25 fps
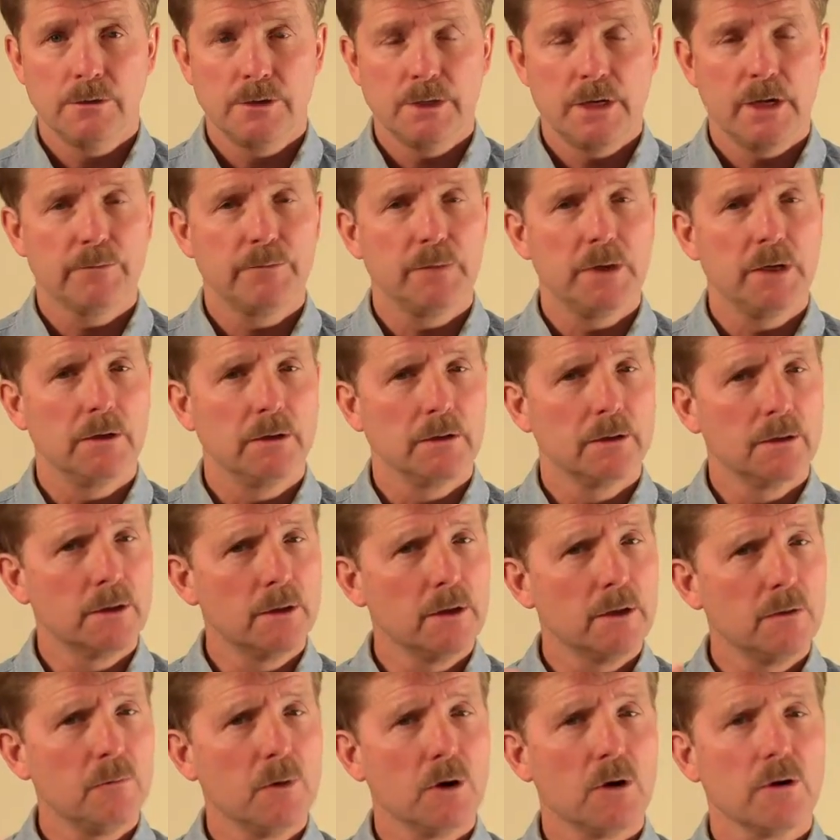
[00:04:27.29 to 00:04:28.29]
So you have to be a
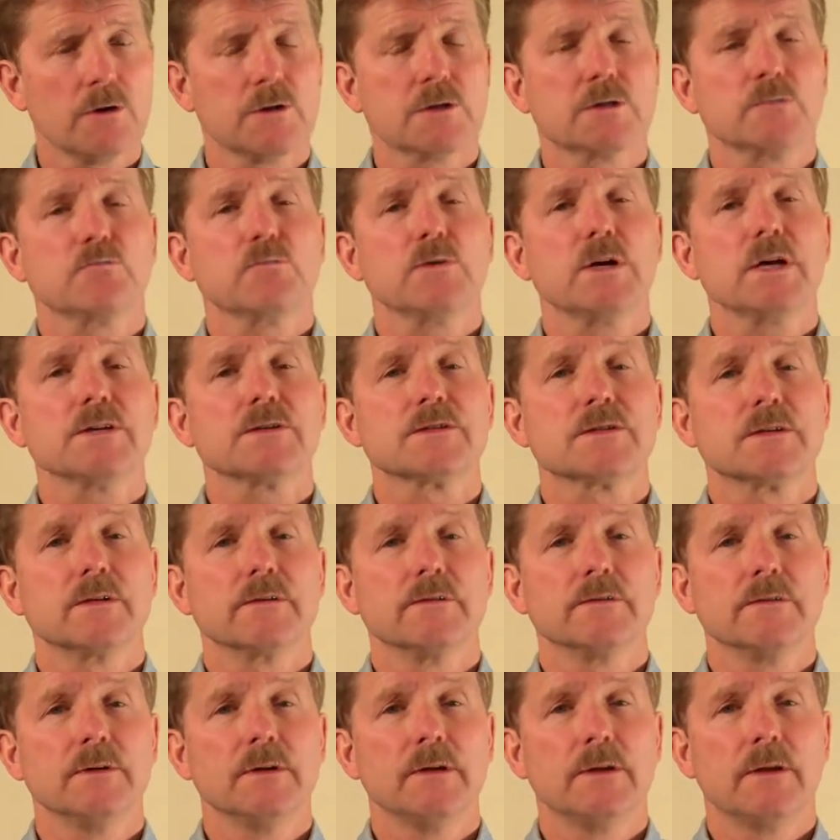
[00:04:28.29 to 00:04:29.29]
little more
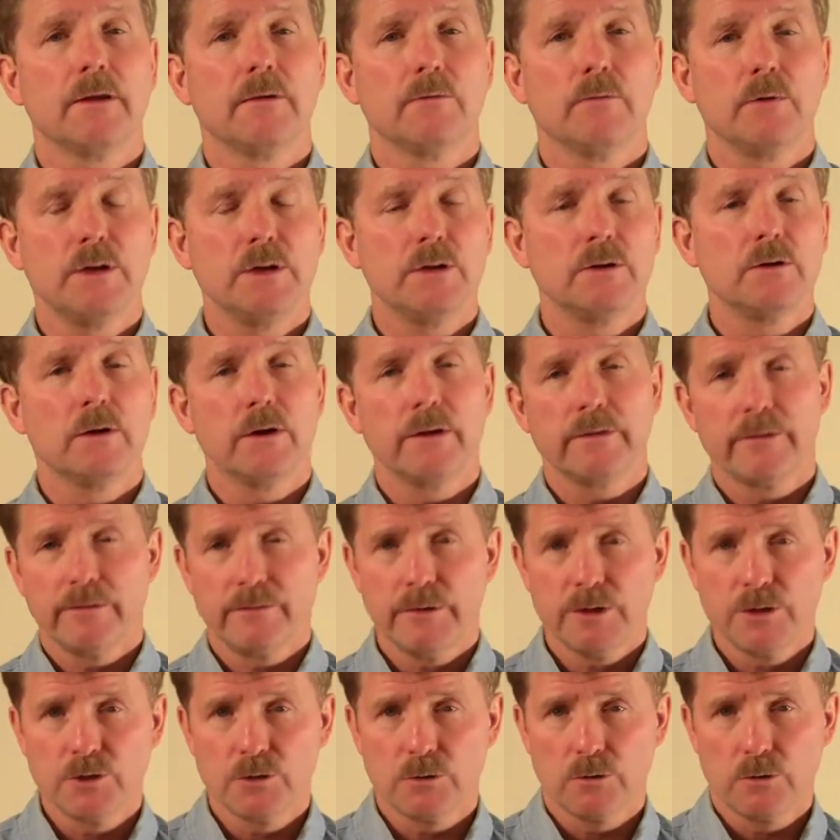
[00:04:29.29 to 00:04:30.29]
expressive when you don't have the
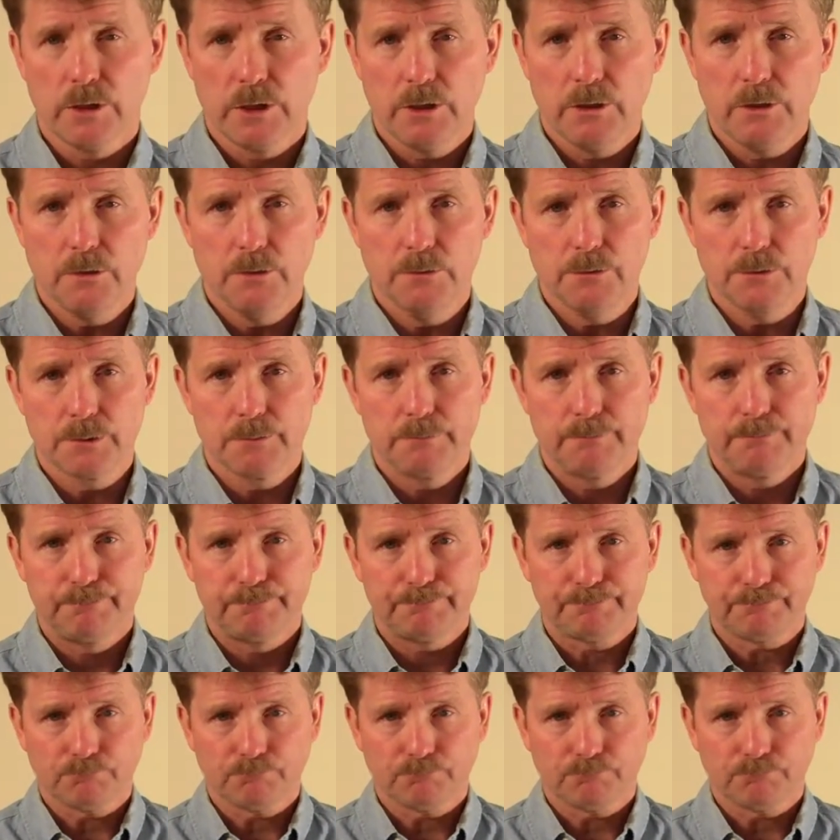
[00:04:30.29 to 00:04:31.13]
visual cues.